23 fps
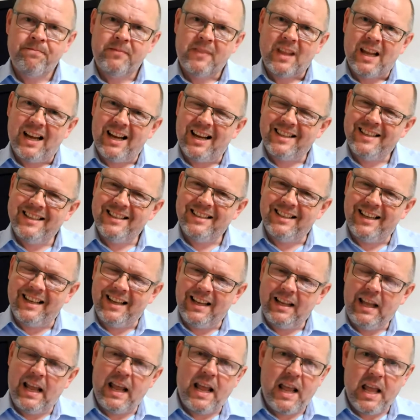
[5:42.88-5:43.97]
I think
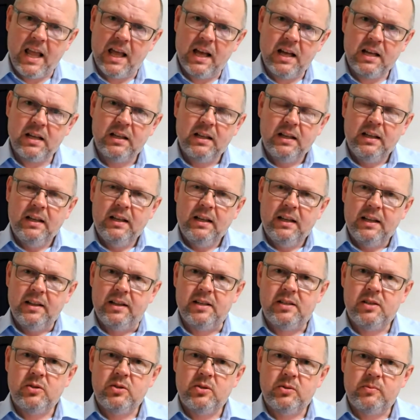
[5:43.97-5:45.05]
here,
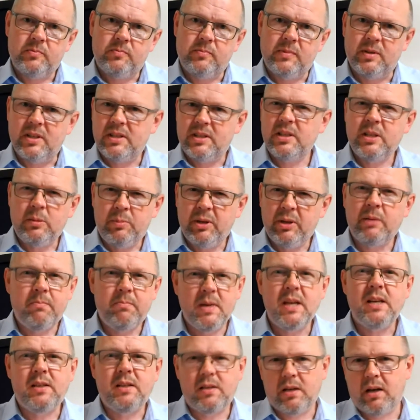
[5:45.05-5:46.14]
this is a bit of
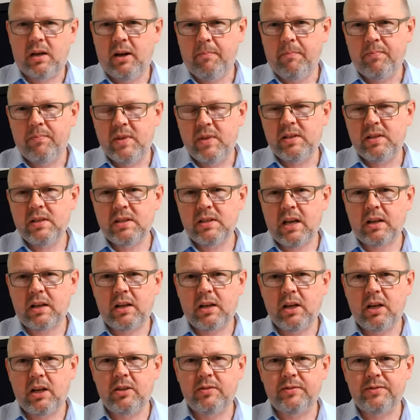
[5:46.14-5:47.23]
me time. This is that
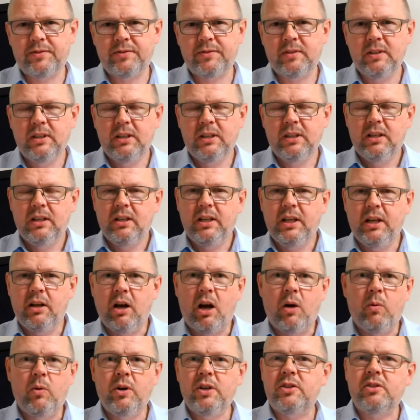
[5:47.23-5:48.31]
kind of,
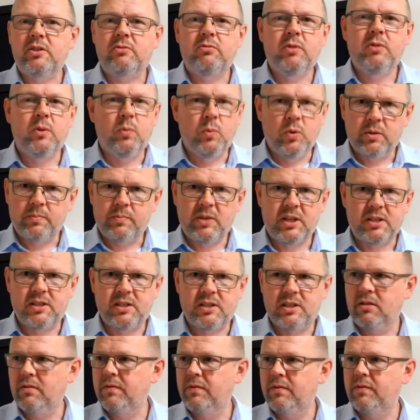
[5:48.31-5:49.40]
I want to just reward
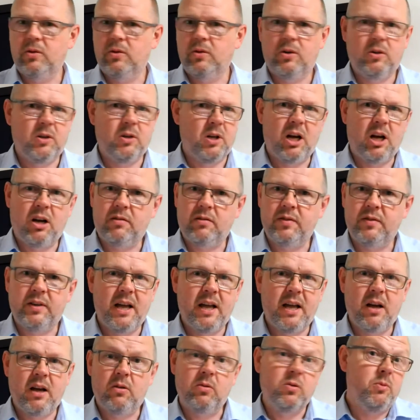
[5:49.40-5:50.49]
myself for half an
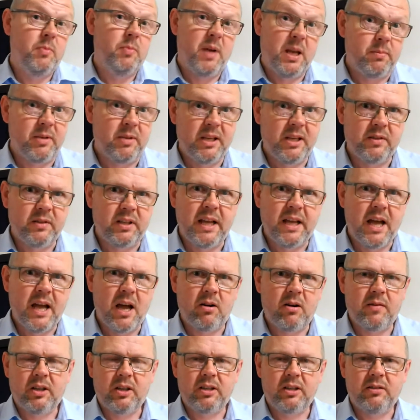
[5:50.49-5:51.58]
hour or maybe even an hour
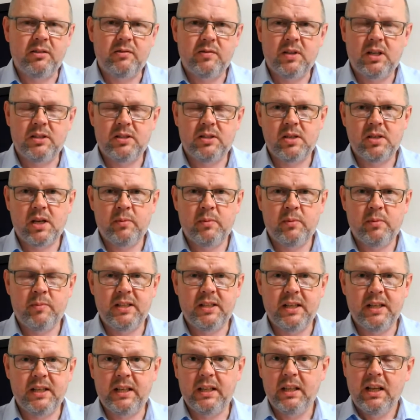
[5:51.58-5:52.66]
if I can find the time in my
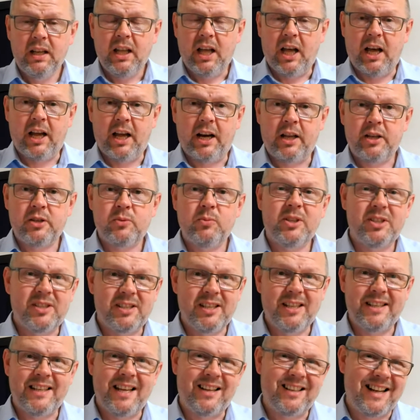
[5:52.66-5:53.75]
day. And I just want to
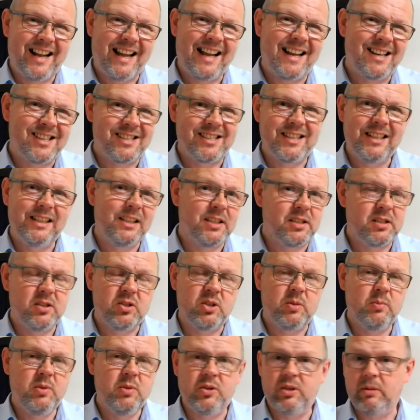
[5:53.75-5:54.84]
sit down and actually
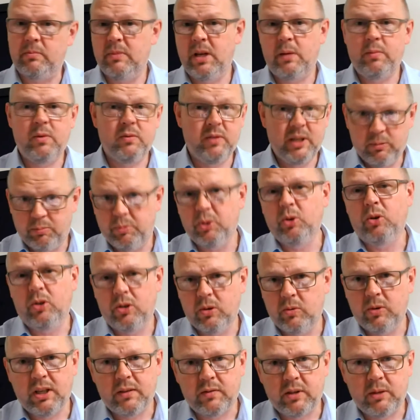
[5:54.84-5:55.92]
listen to music, maybe read a
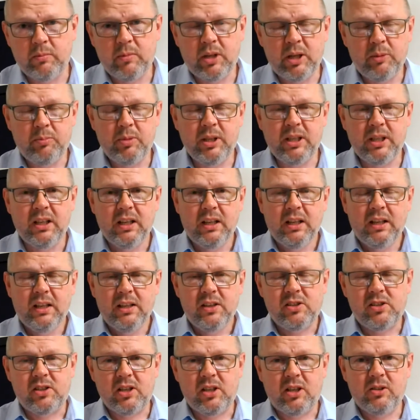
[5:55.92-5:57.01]
book or whatever it might be.
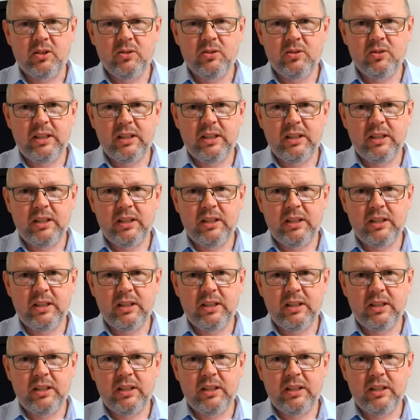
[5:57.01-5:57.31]
So